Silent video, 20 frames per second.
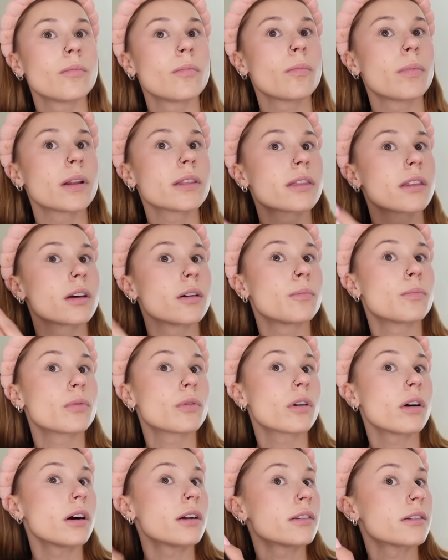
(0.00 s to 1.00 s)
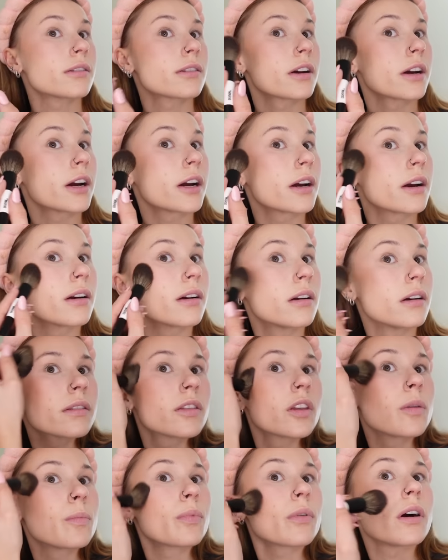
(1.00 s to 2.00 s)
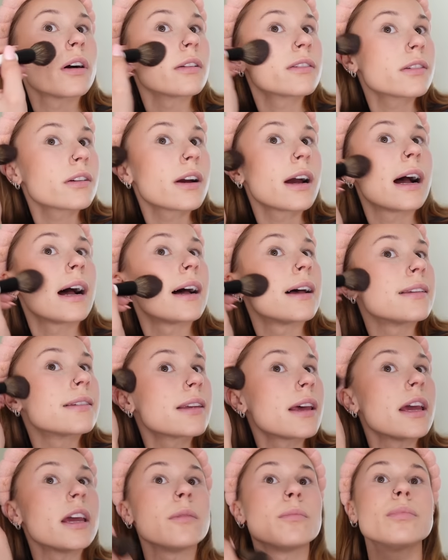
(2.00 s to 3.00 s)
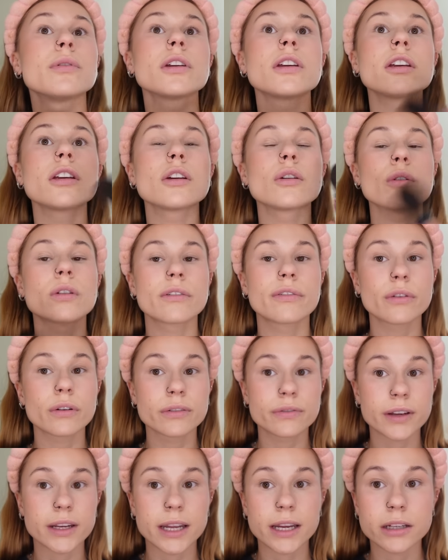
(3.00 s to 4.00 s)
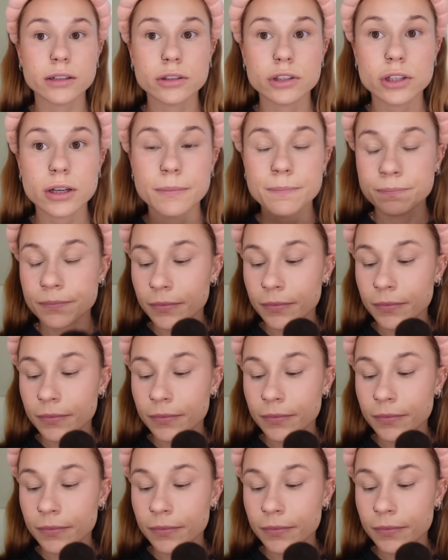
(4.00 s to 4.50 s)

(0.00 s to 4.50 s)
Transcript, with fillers: but the bronzer, the bronzer has a beautiful finish.